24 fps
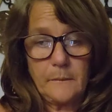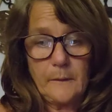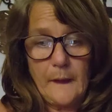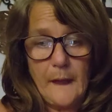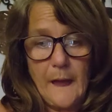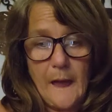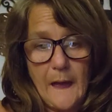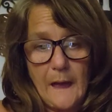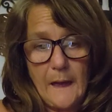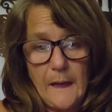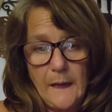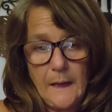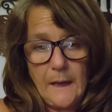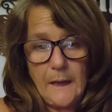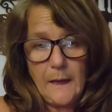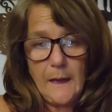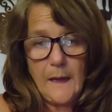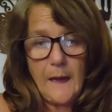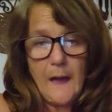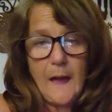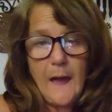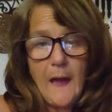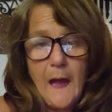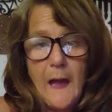Listen, it's
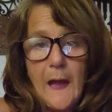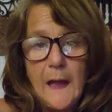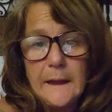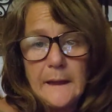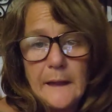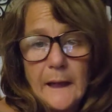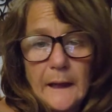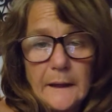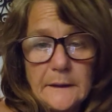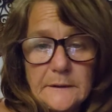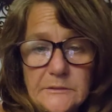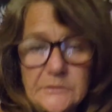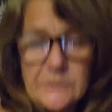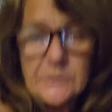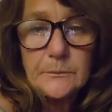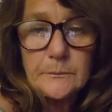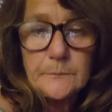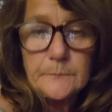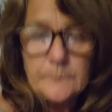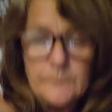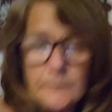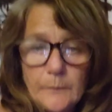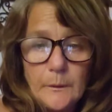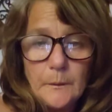because you blessed.
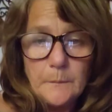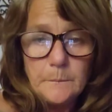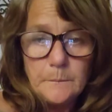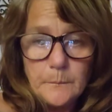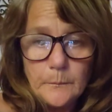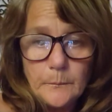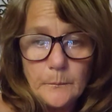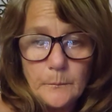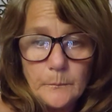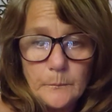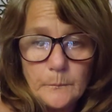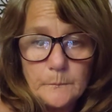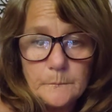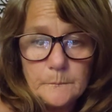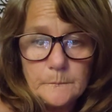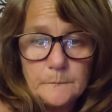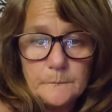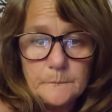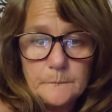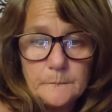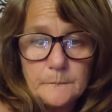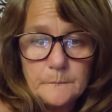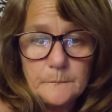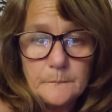Okay?
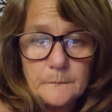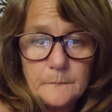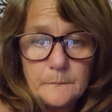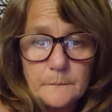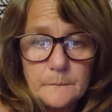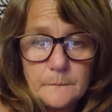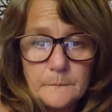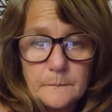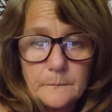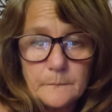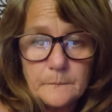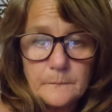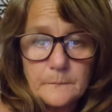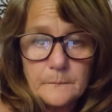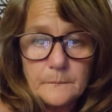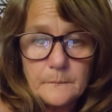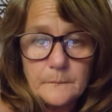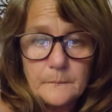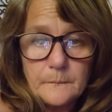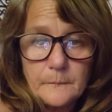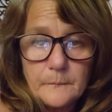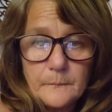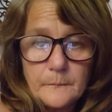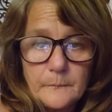You're blessed.
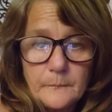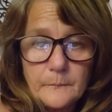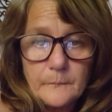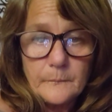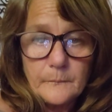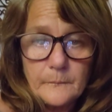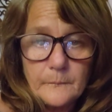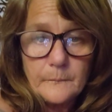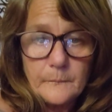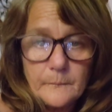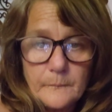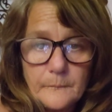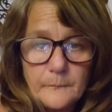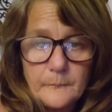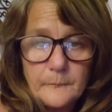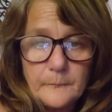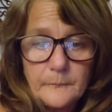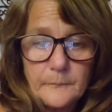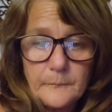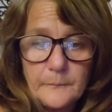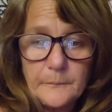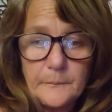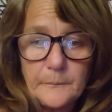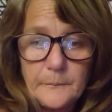
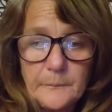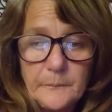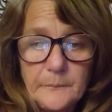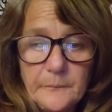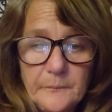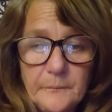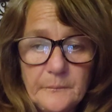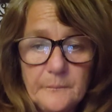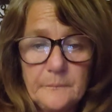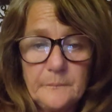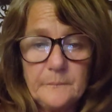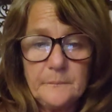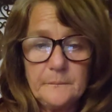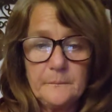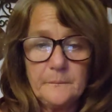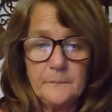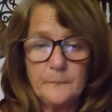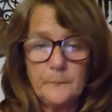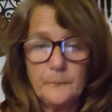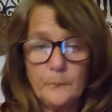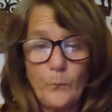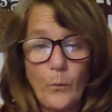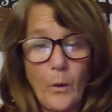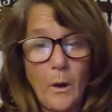And you're.
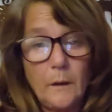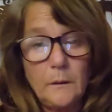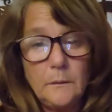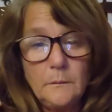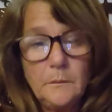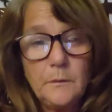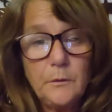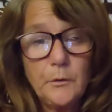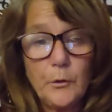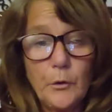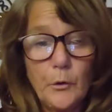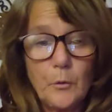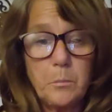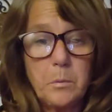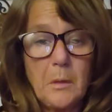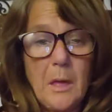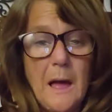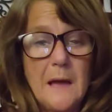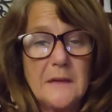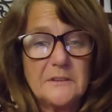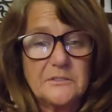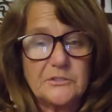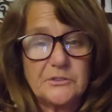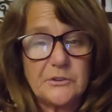Well, you're
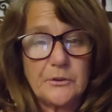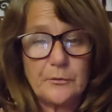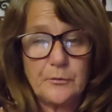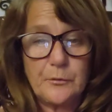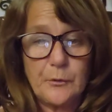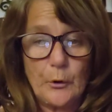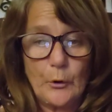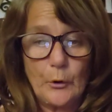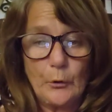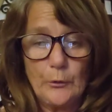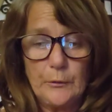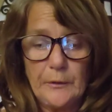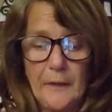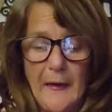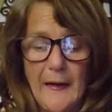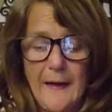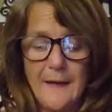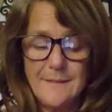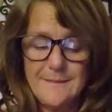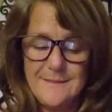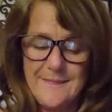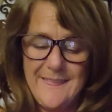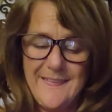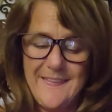blessed if you heard
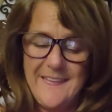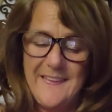that.